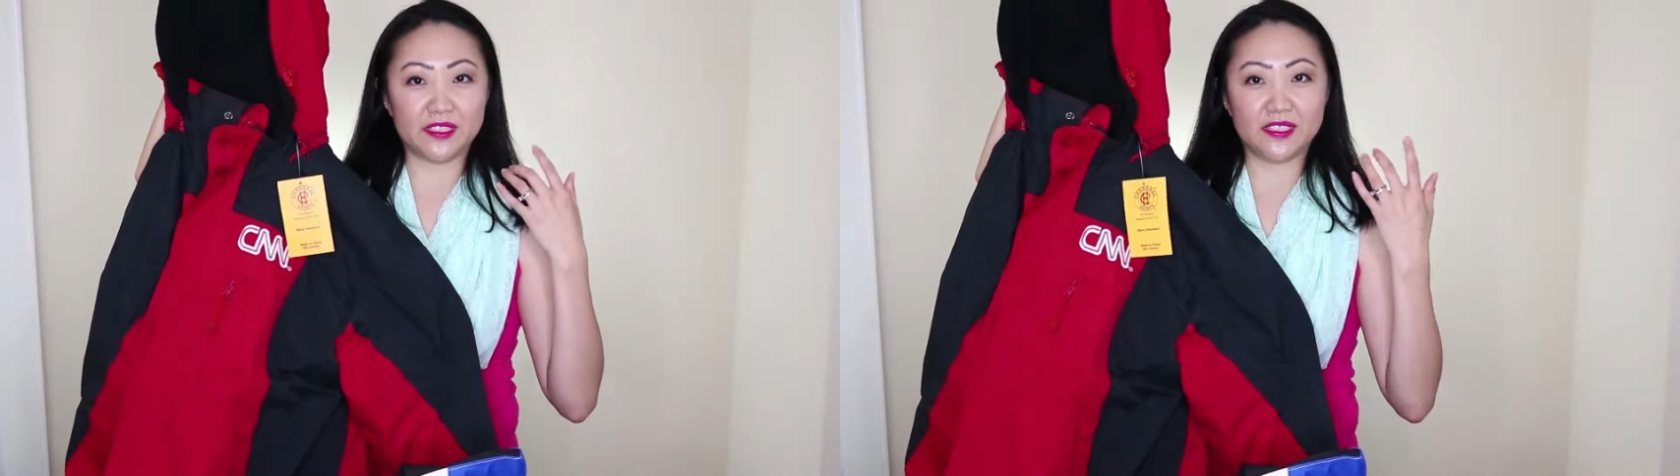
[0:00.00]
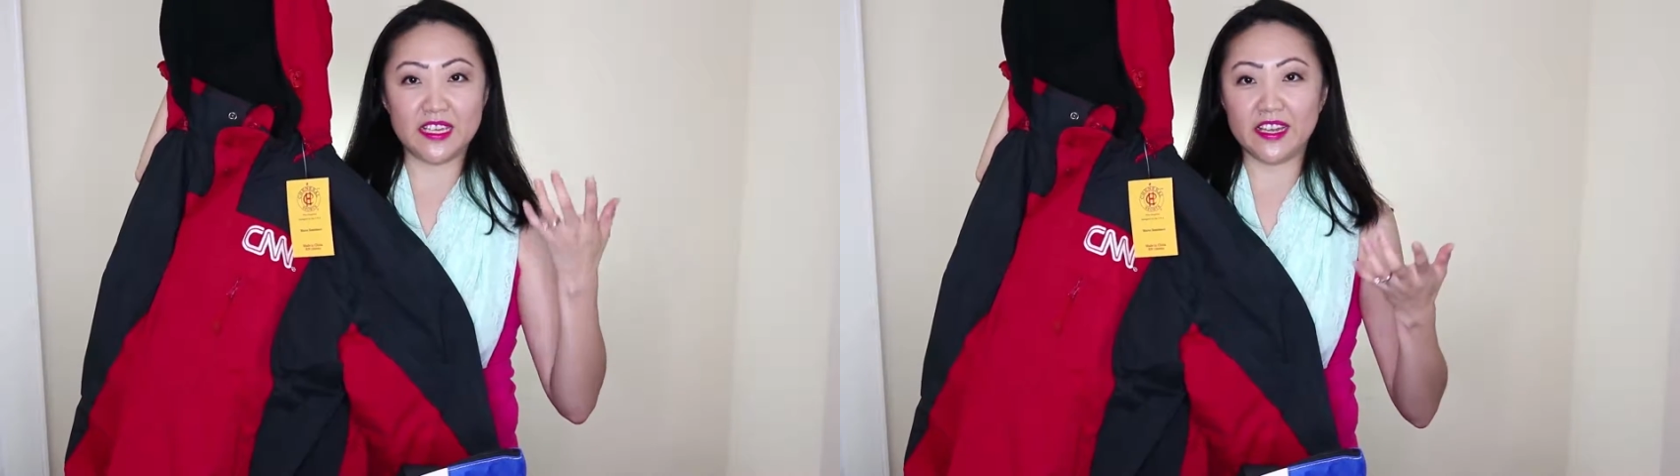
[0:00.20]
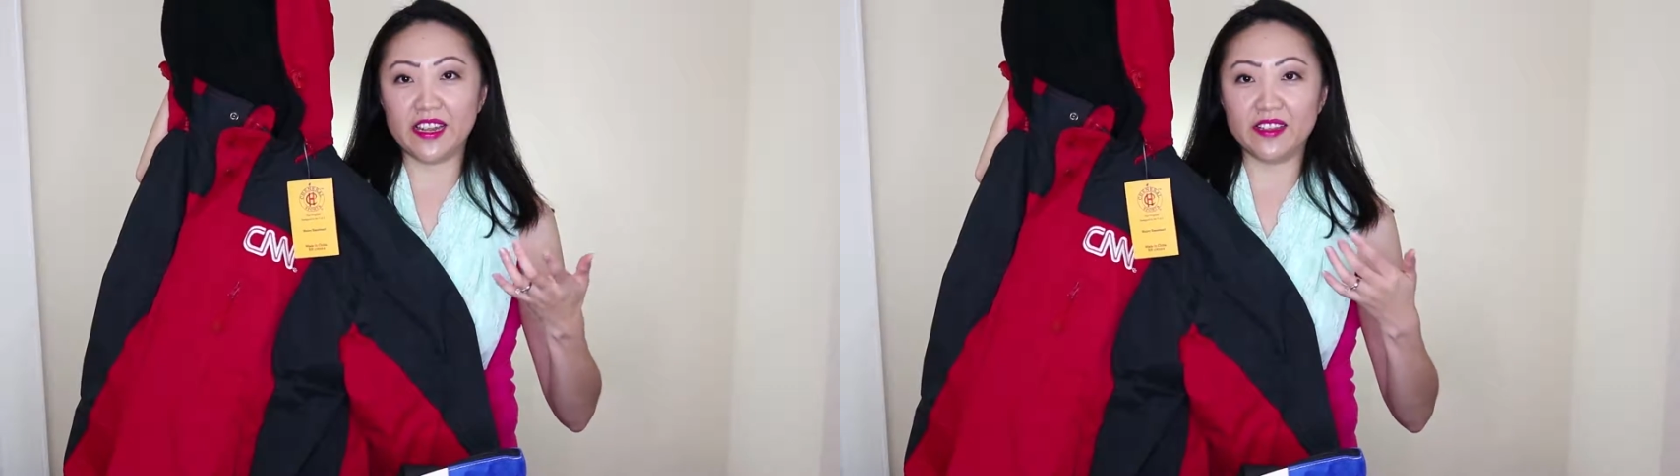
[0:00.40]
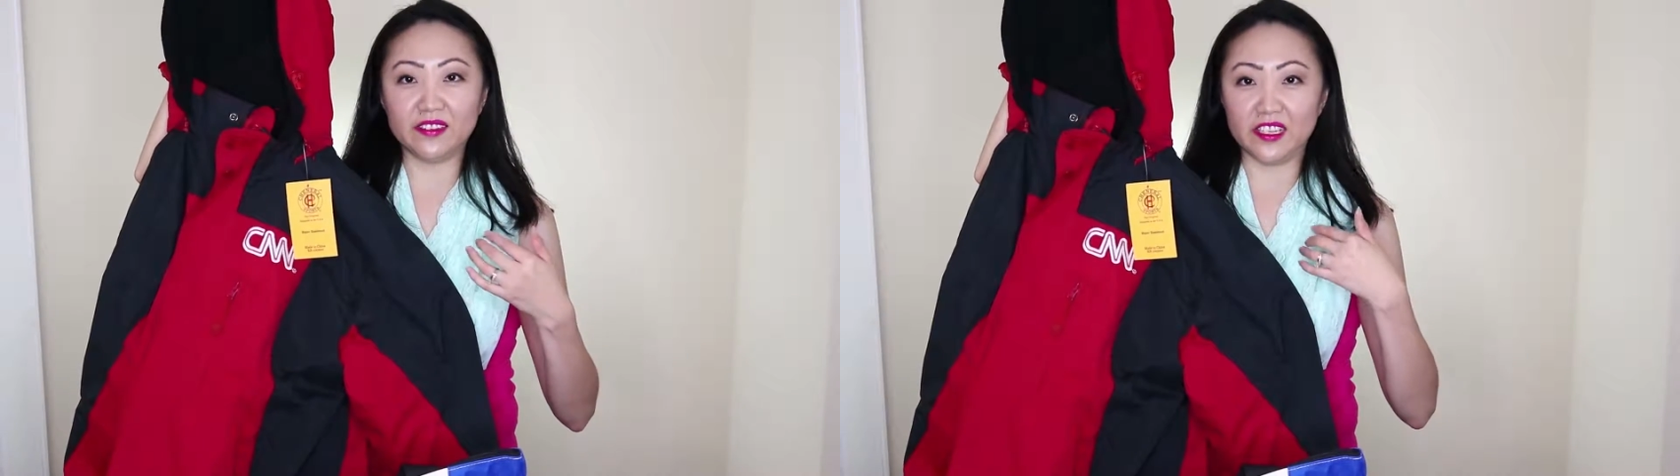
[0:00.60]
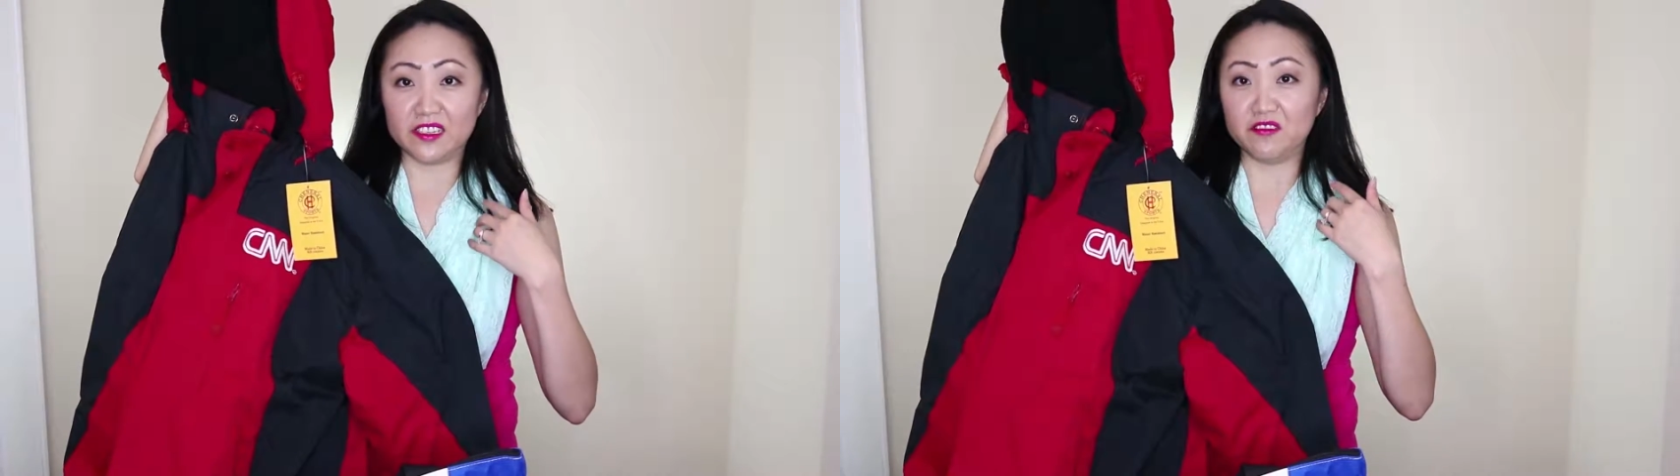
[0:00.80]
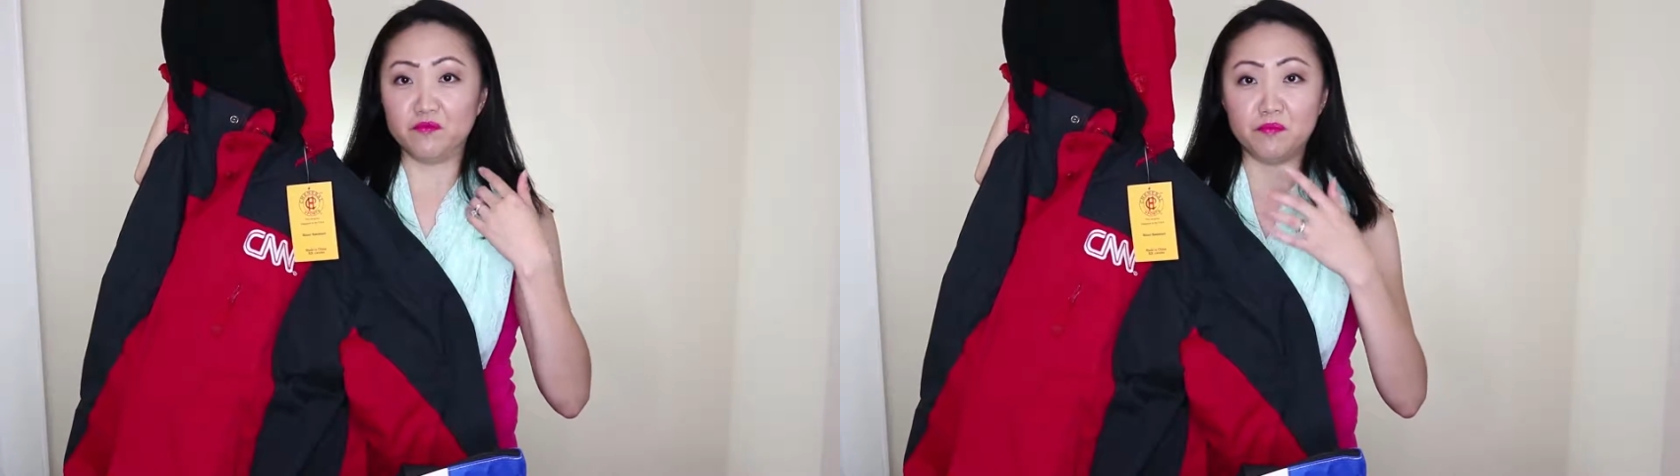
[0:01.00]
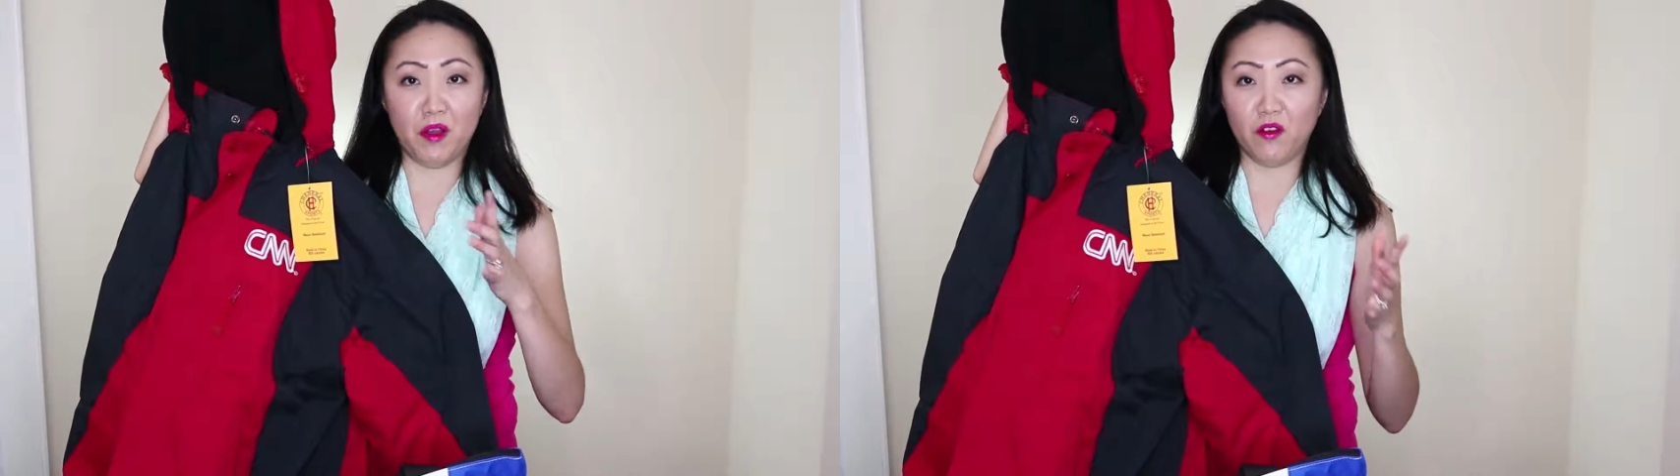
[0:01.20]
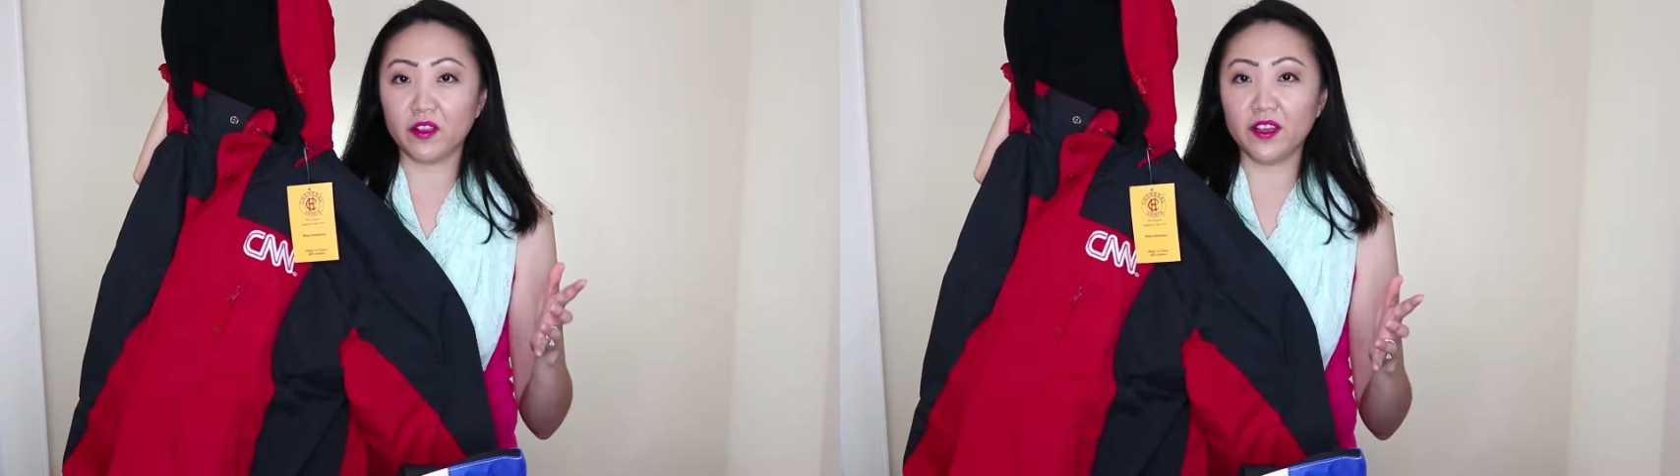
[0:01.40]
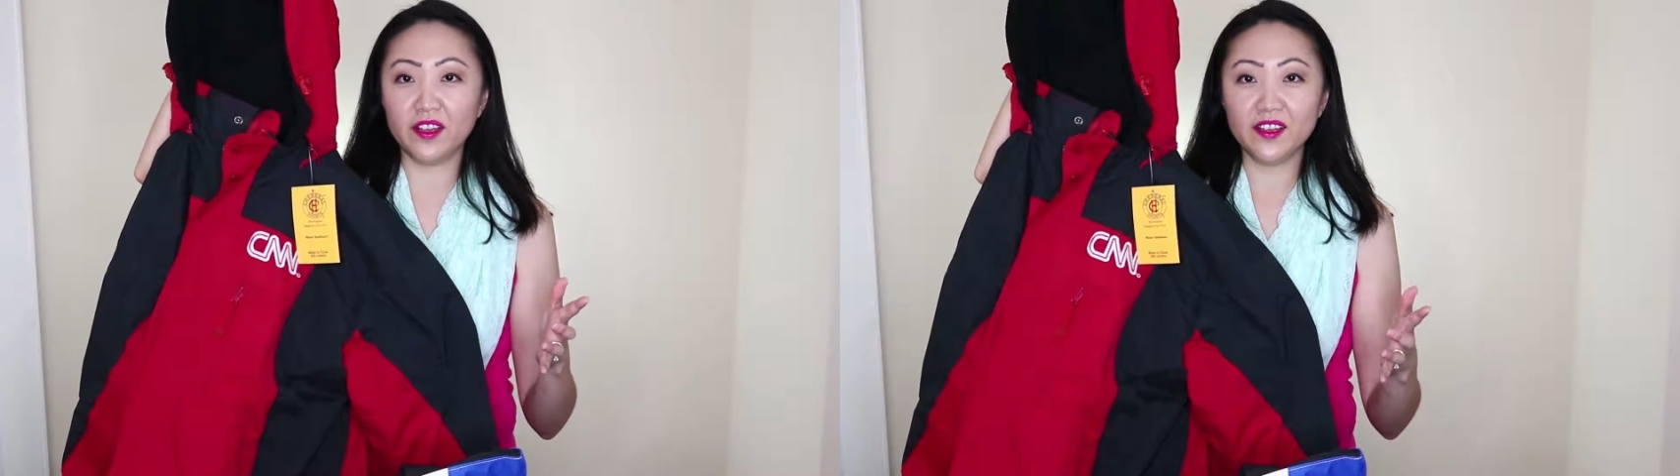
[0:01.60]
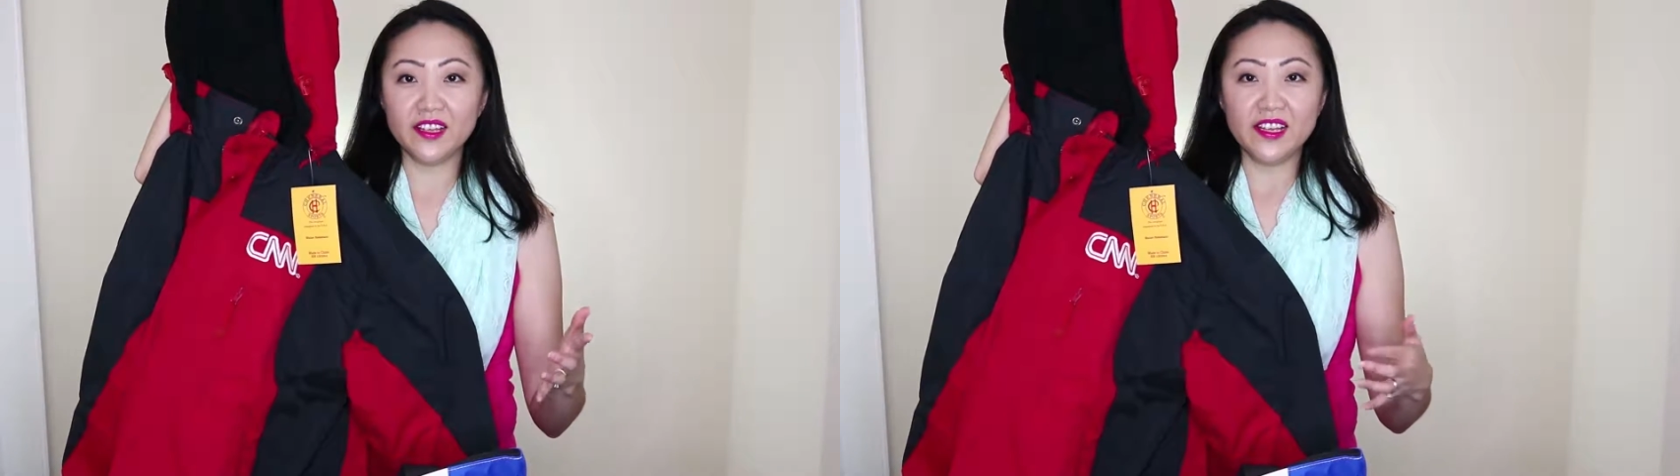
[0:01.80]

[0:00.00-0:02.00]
CNN like parka,